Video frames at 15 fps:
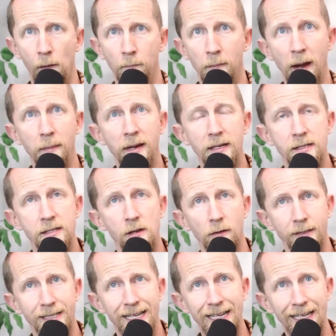Maybe a
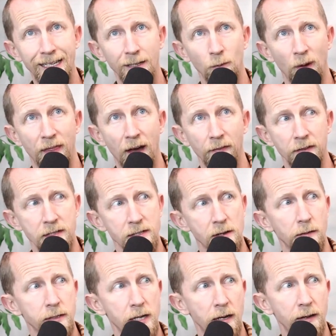saltine without the
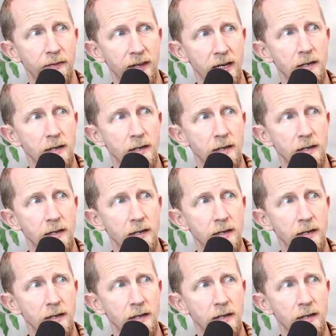salt on it, the